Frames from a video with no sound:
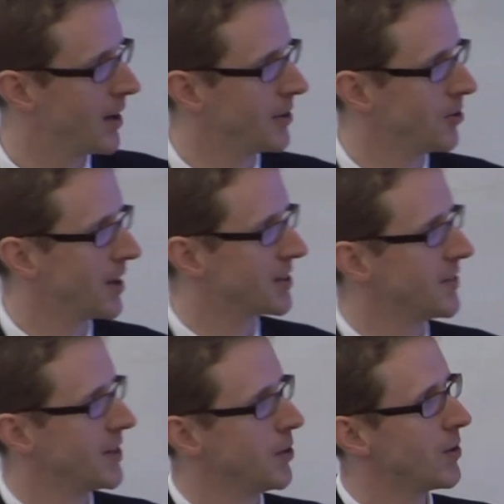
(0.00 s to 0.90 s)
you do that
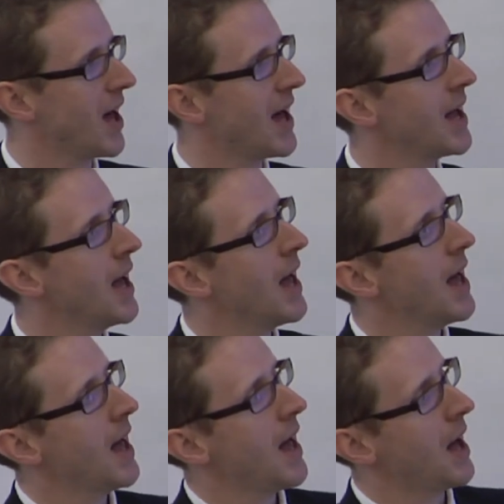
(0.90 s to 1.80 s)
in the UK.
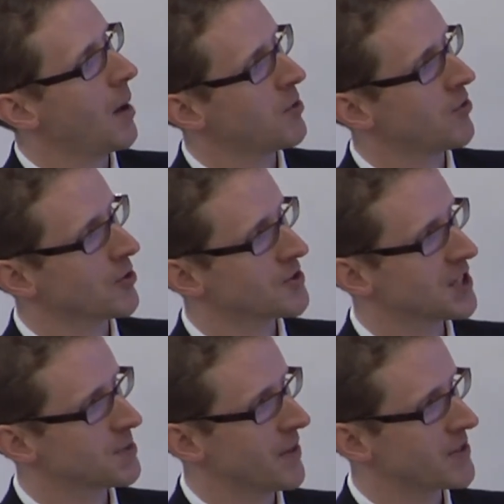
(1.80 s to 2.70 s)
You've got
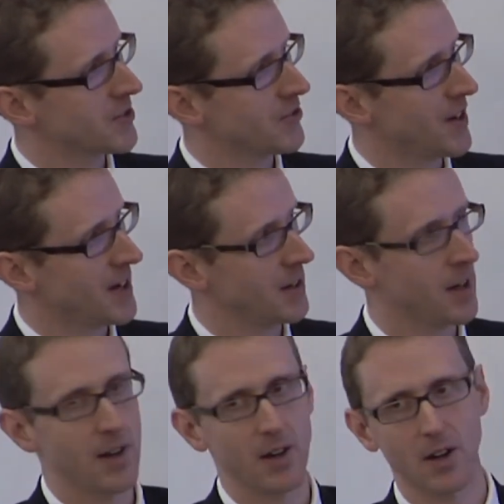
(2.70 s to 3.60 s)
6 months to file
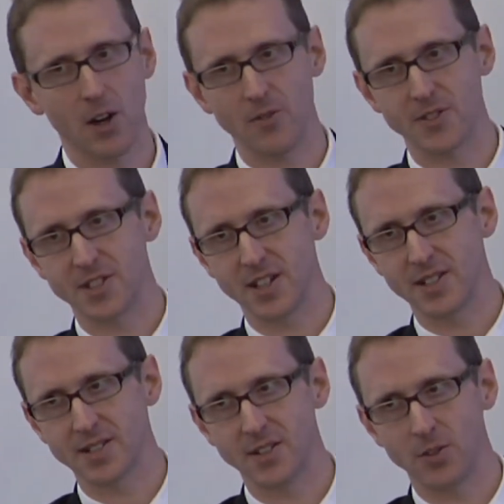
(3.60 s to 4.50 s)

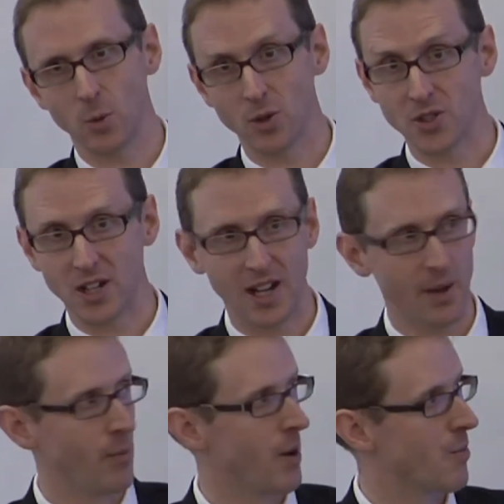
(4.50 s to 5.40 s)
overseas if you want to
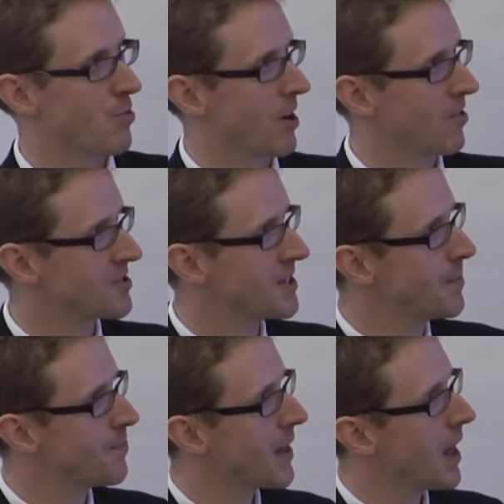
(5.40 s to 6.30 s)
claim priority.
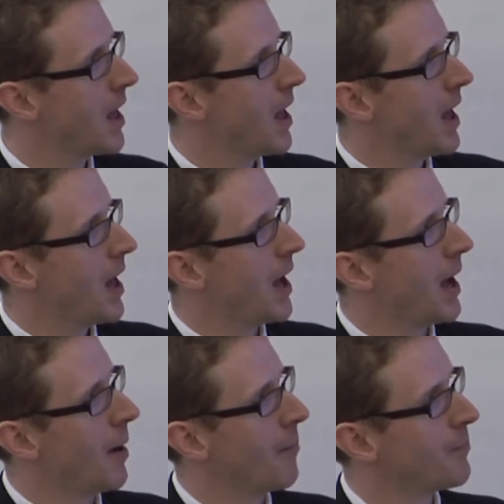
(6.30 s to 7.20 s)

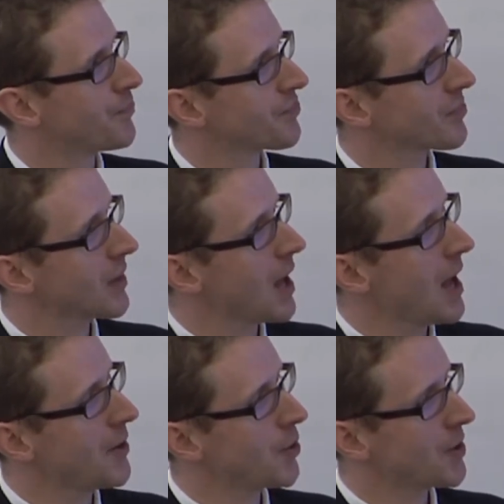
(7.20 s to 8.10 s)
And
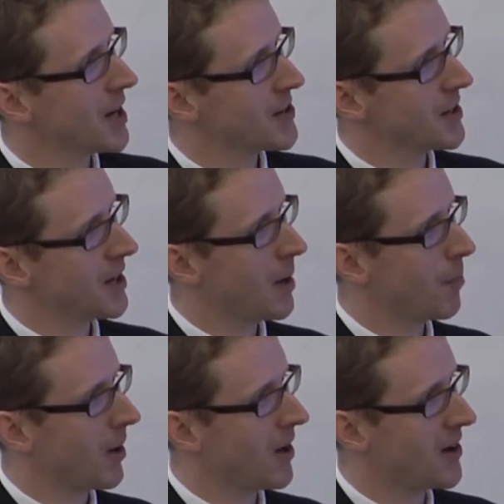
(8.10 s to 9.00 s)
you can either
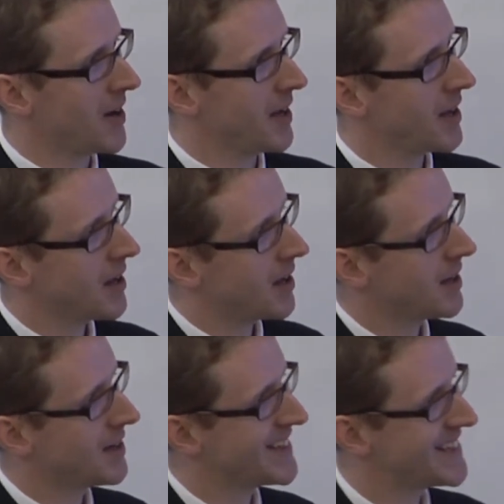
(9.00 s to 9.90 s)
apply
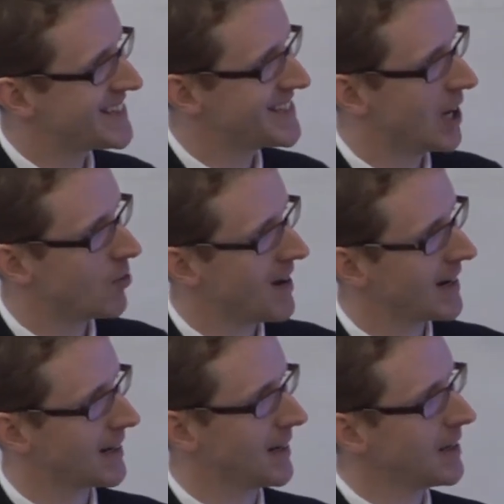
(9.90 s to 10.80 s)

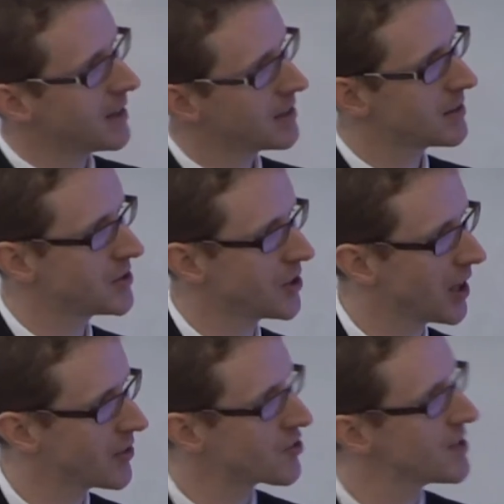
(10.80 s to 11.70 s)
directly to
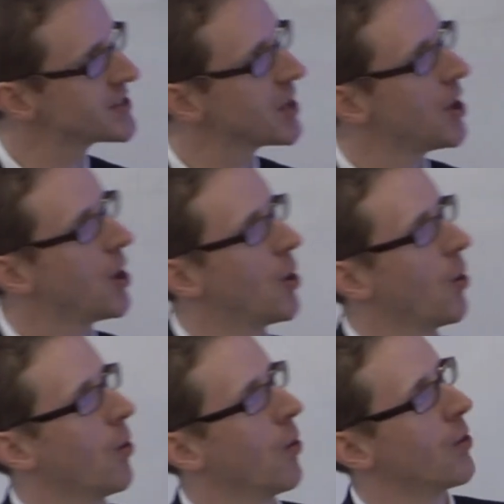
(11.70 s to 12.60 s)
countries,
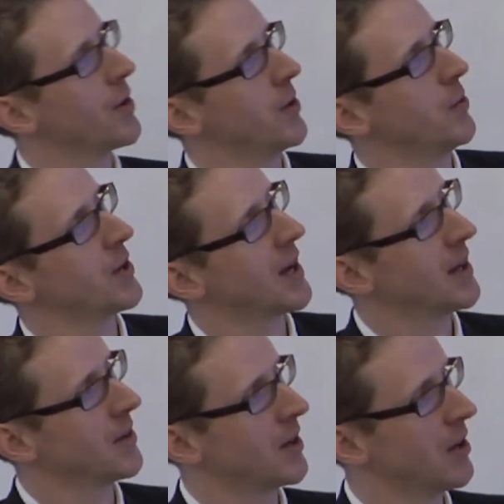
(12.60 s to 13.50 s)
or you
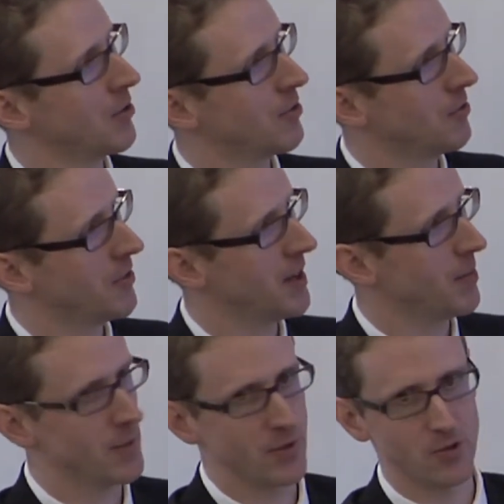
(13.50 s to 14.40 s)
can go through the
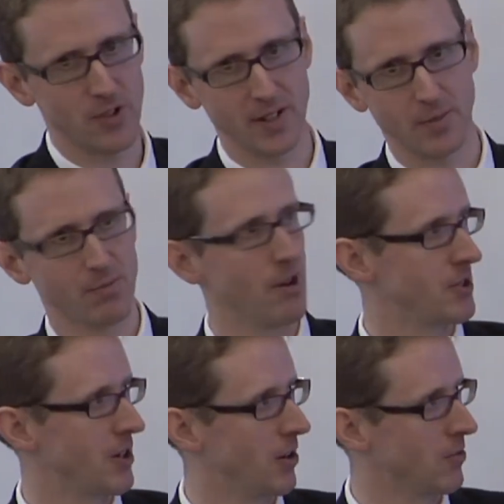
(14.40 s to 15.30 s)
Madrid
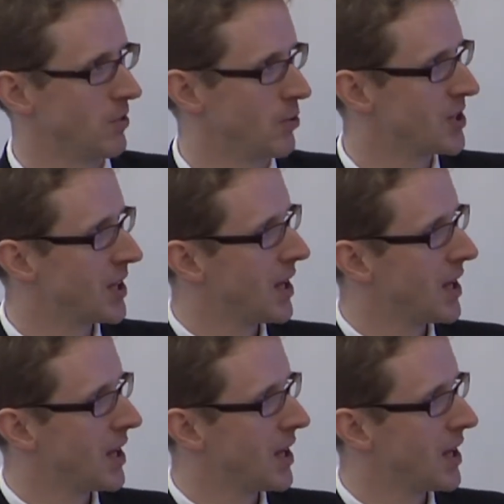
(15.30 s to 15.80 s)
Protocol route,